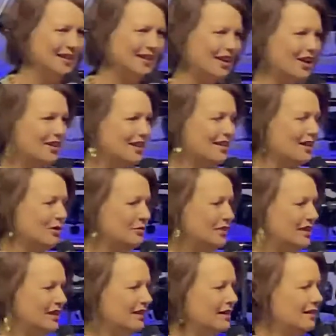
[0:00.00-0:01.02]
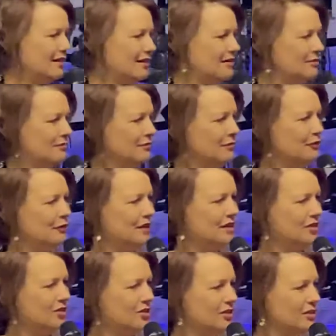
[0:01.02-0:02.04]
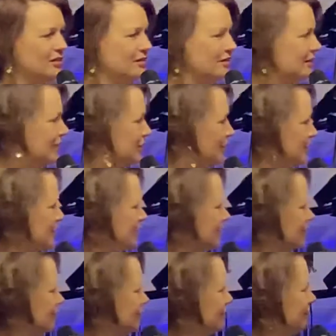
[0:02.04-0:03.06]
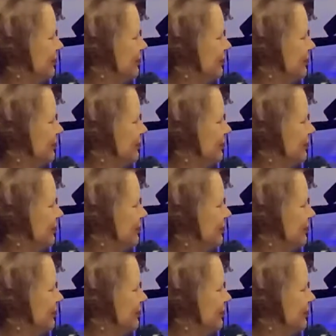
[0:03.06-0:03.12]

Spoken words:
All right, can we finish? Did you want to say something?